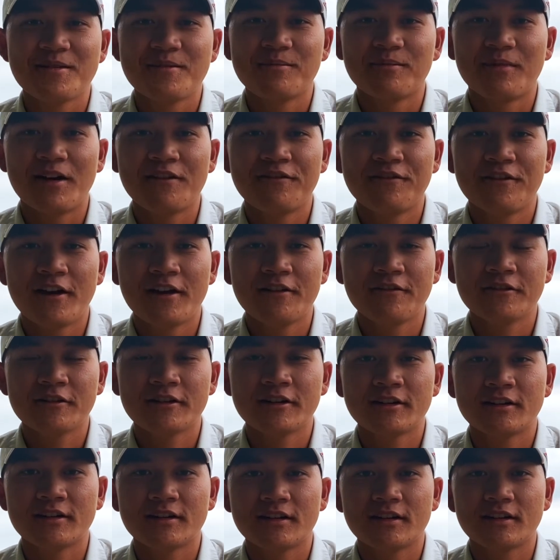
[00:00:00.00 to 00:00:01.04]
My
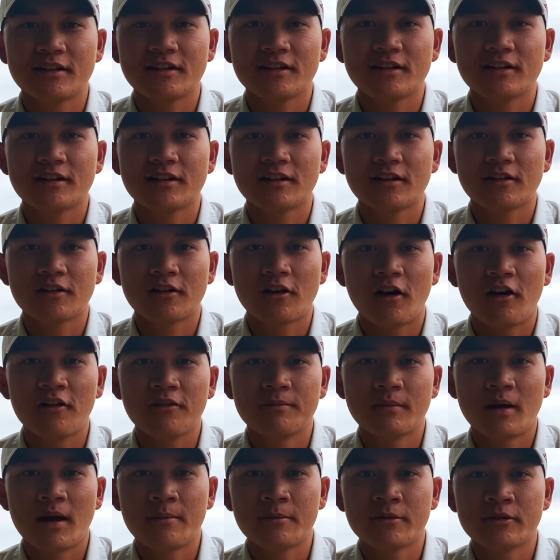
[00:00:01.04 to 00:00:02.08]
favorite golf
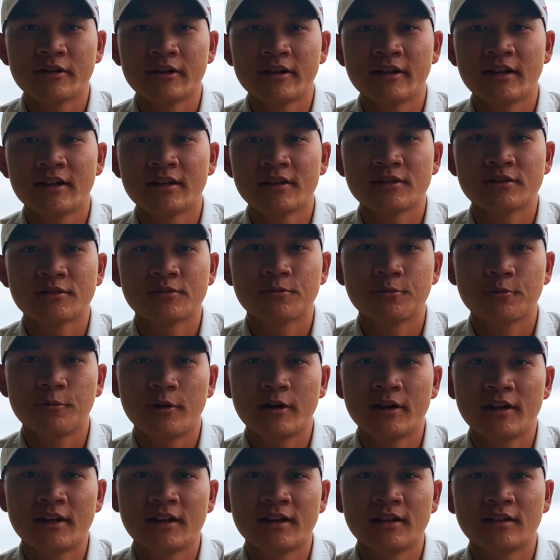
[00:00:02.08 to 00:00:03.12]
memory is
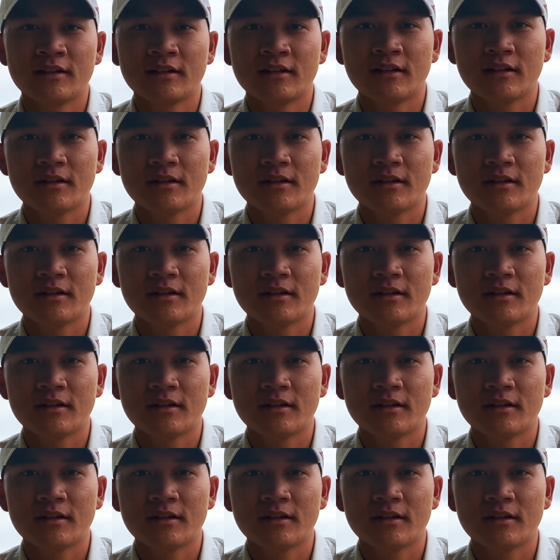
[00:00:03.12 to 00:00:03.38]
winning